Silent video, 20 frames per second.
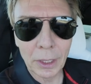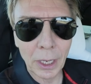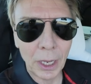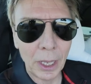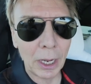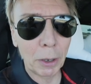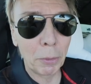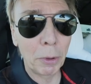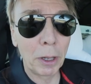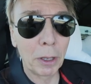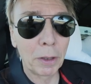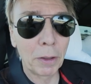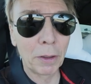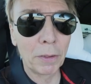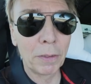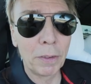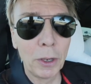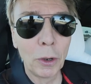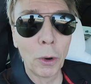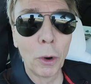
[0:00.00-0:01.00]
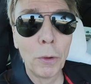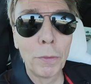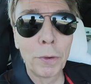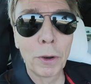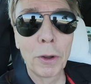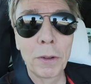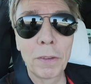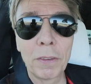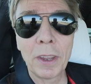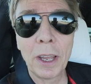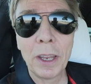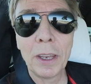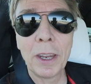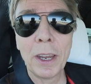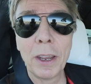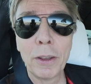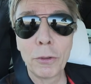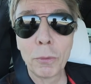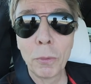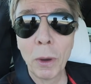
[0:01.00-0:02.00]
and I will see Over on
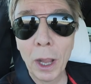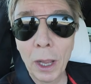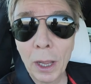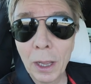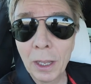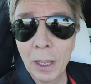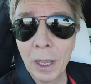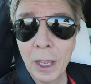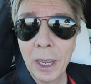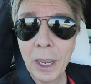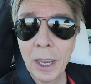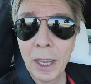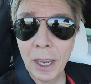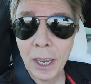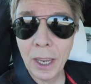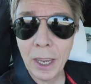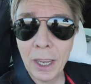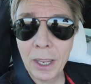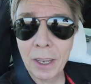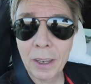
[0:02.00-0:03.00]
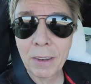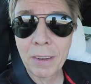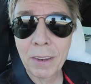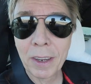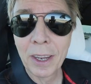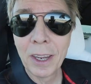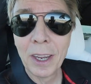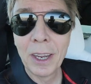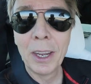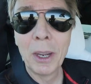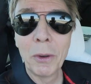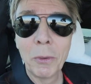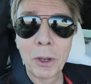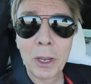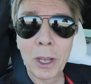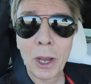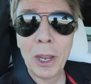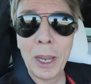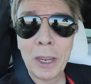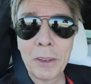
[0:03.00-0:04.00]
Sunday as well and what
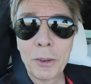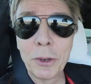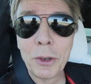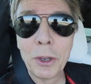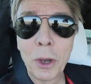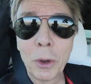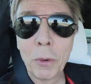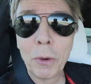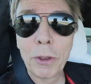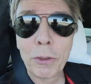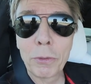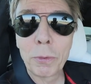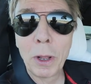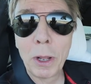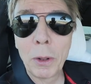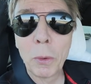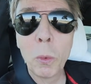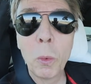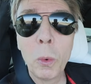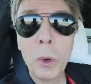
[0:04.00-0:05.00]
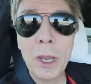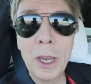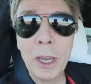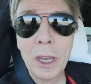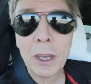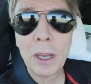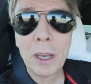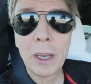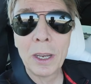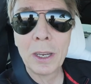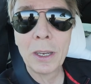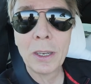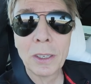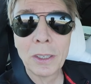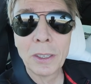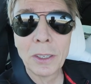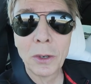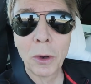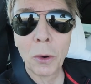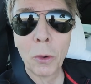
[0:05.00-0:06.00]
I'll let you know as well, we,
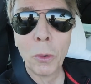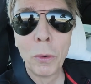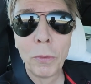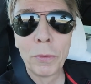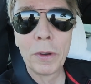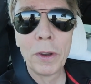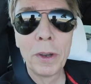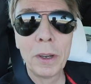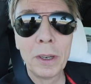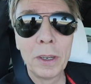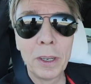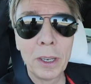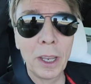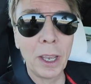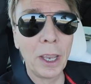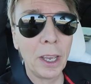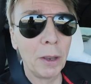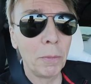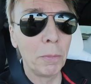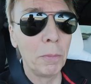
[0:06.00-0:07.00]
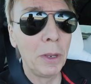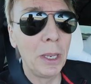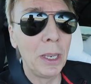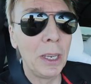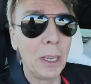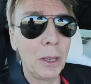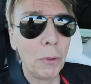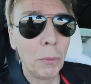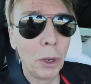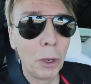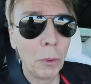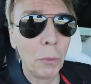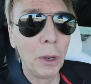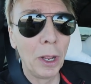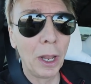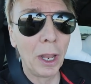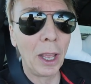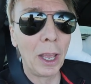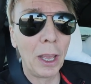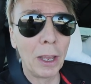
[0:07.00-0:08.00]
uh, Over and me, we
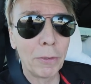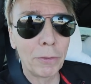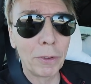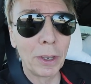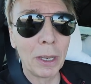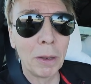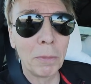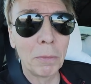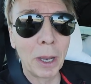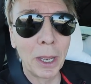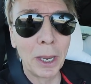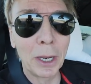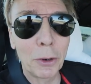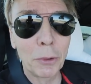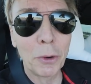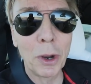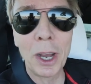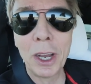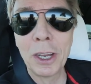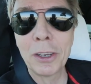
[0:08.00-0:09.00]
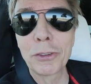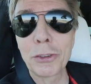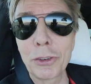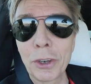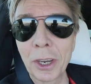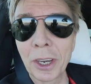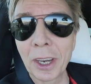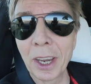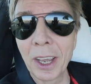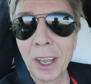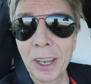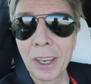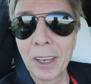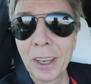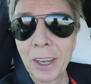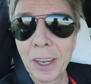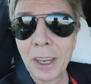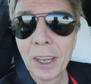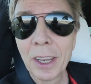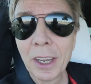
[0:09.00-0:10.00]
will have in my garage again,
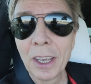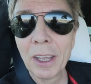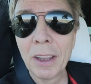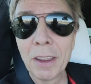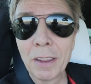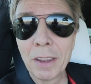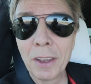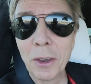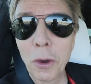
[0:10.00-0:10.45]
in the